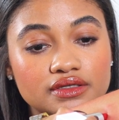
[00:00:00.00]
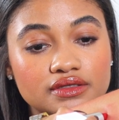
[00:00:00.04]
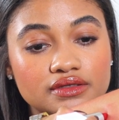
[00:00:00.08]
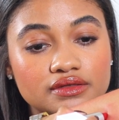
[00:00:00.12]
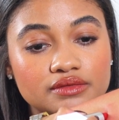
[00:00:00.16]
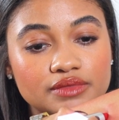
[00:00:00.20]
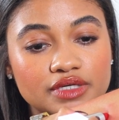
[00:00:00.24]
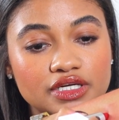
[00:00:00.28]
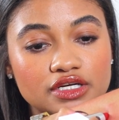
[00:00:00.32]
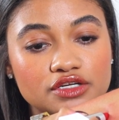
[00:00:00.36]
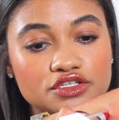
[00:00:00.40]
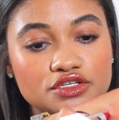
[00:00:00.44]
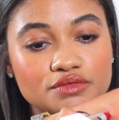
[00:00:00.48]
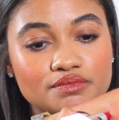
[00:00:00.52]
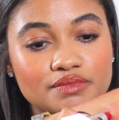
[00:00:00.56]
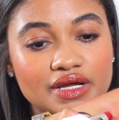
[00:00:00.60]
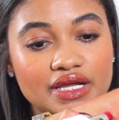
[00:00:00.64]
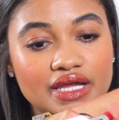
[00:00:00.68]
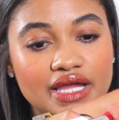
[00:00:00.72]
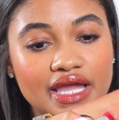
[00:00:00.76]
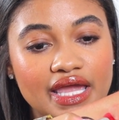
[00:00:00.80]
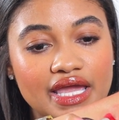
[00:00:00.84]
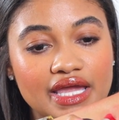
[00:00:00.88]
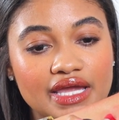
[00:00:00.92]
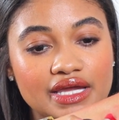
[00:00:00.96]
Oh my gosh,
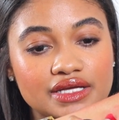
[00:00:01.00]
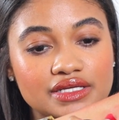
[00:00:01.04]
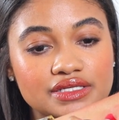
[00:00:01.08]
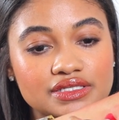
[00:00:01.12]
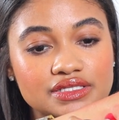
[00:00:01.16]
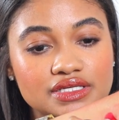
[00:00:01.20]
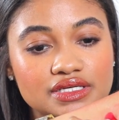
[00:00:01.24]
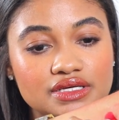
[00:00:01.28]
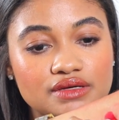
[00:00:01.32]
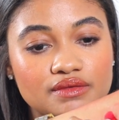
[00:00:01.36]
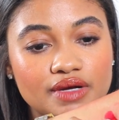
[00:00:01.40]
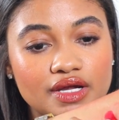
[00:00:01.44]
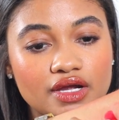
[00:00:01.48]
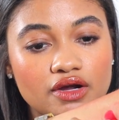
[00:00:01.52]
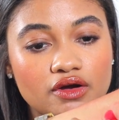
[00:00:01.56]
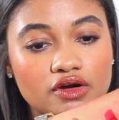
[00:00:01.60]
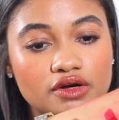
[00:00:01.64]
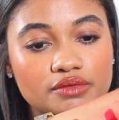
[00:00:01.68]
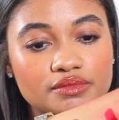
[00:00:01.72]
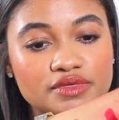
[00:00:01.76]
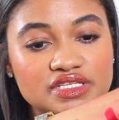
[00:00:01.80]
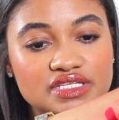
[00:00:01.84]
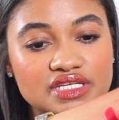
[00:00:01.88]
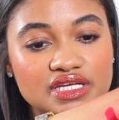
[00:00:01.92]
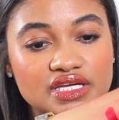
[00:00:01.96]
my hand, my
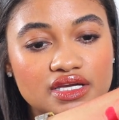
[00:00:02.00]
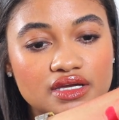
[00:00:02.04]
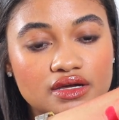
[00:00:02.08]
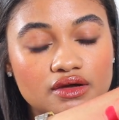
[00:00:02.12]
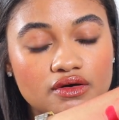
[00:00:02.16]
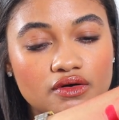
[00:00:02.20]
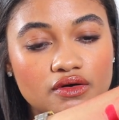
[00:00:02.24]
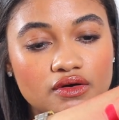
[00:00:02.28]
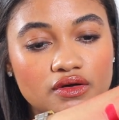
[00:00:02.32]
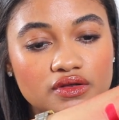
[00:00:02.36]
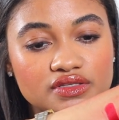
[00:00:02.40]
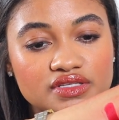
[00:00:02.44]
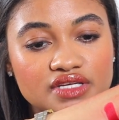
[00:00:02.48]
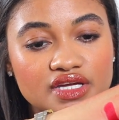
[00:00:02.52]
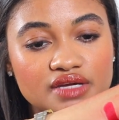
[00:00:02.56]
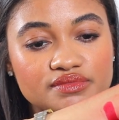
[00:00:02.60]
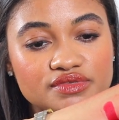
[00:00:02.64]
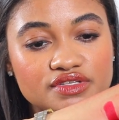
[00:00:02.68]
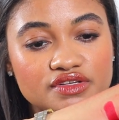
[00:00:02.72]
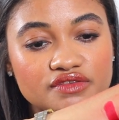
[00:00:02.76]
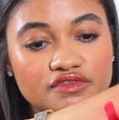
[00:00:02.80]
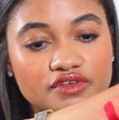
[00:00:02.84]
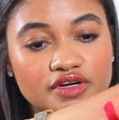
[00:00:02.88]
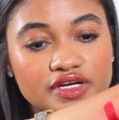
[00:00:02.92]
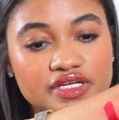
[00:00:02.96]
arm is like all
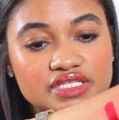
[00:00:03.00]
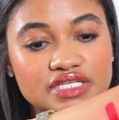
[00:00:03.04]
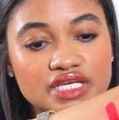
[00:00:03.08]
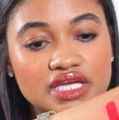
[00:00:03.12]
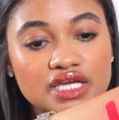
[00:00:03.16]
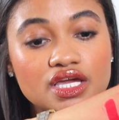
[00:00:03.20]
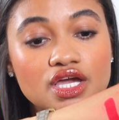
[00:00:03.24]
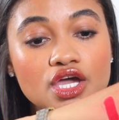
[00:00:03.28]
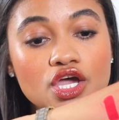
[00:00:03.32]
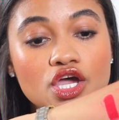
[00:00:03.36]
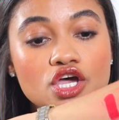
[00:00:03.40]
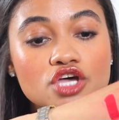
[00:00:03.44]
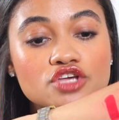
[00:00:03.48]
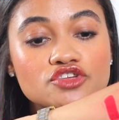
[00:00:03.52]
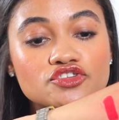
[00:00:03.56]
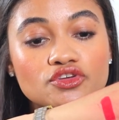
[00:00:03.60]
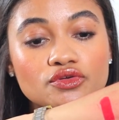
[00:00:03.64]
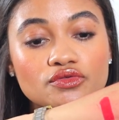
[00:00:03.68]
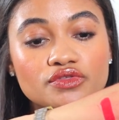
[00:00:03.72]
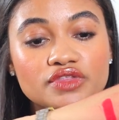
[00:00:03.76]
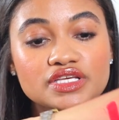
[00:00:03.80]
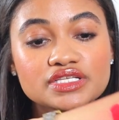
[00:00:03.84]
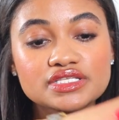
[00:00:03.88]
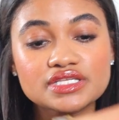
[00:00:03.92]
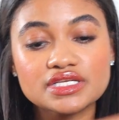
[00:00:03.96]
types of crazy. So
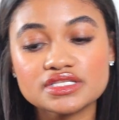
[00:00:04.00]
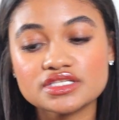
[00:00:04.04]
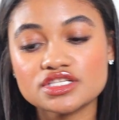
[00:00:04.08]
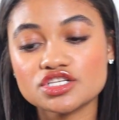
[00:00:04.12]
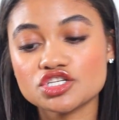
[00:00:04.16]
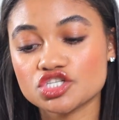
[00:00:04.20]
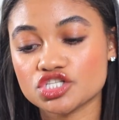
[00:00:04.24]
this is the